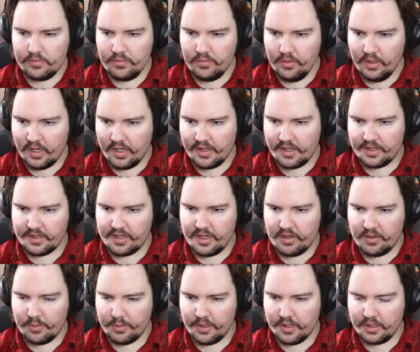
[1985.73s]
I think
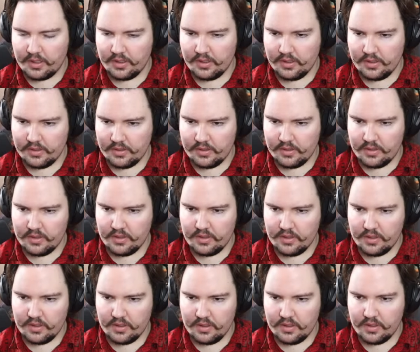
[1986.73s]
that'll work.
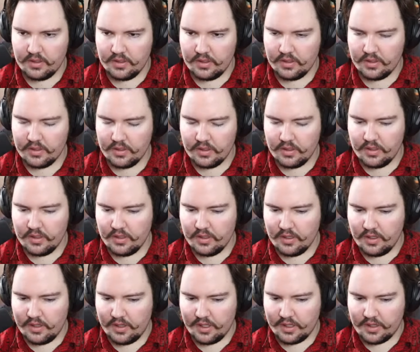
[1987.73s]

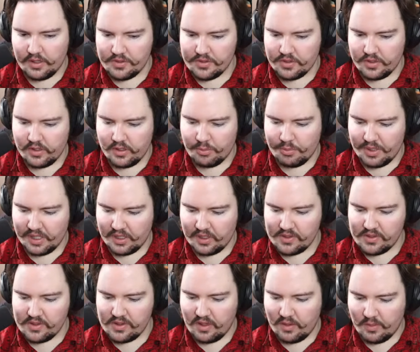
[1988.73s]
I think those are our
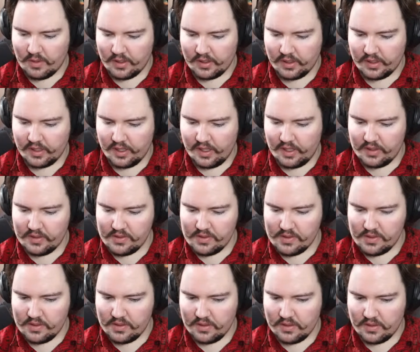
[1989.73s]
biggest saltwater guys.